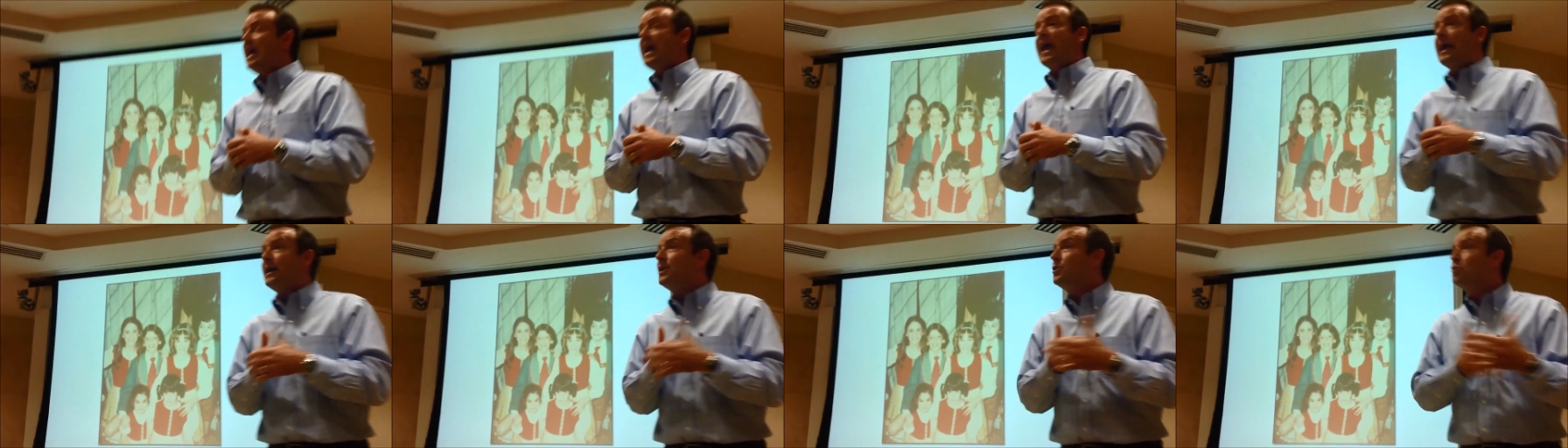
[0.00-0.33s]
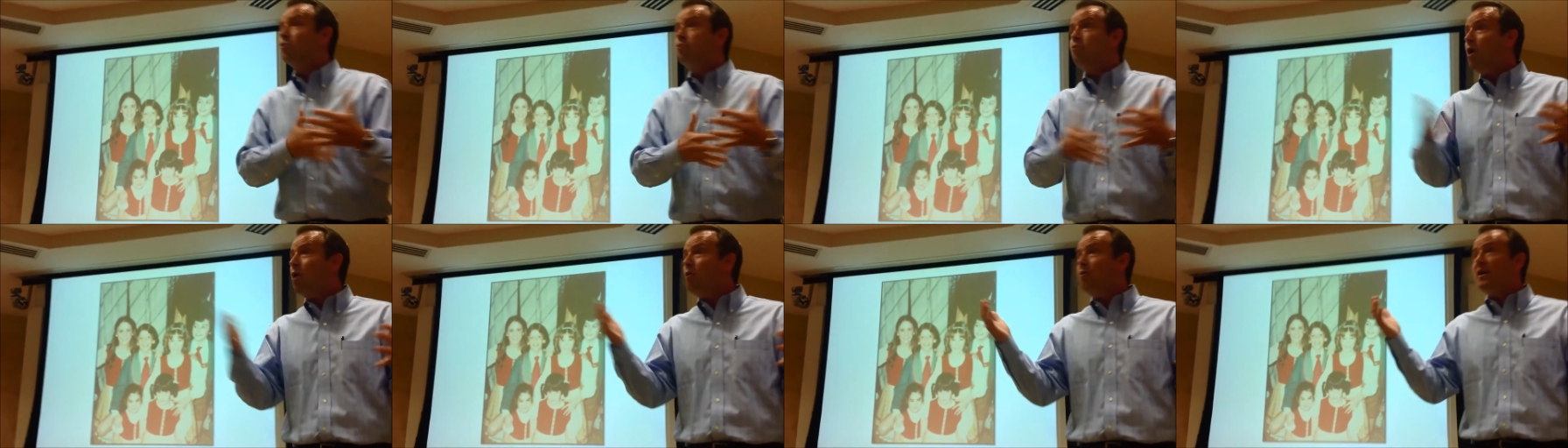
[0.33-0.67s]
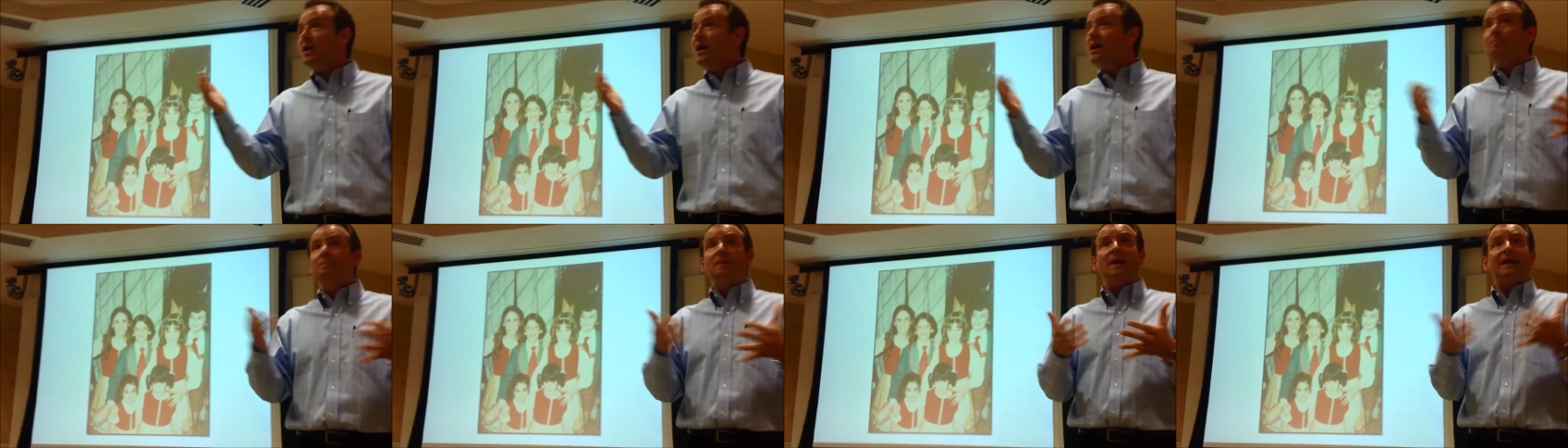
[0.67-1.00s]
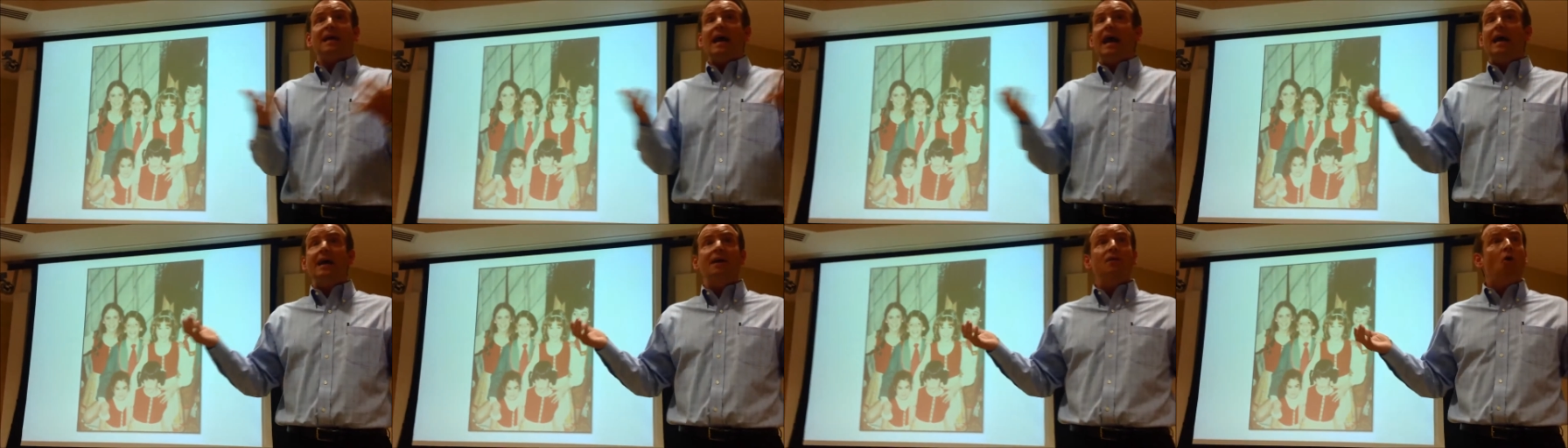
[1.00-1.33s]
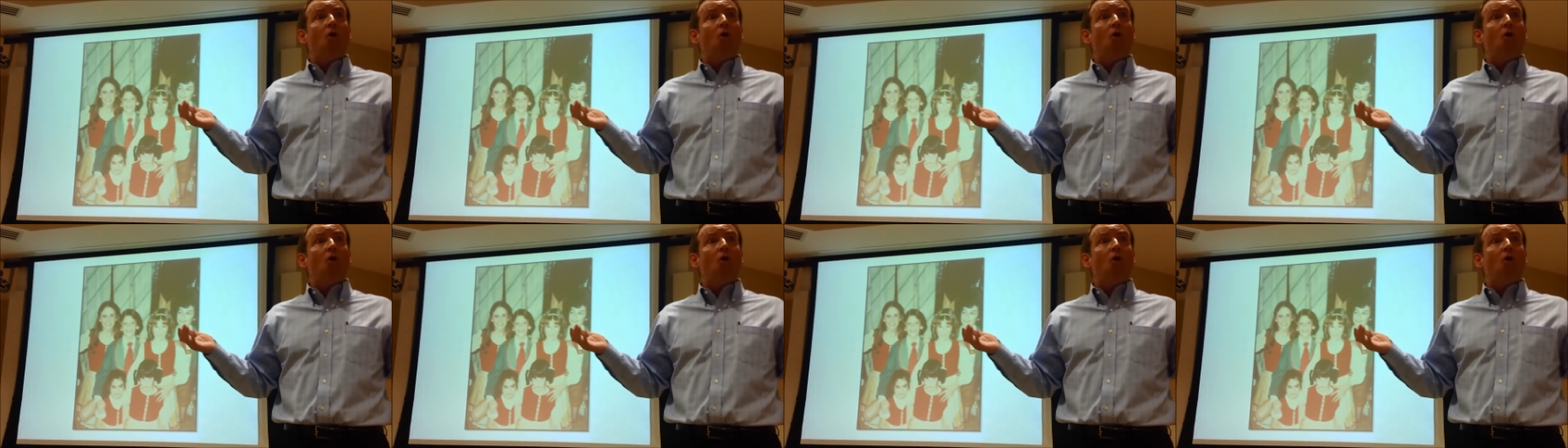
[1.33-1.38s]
And growing up, like, I had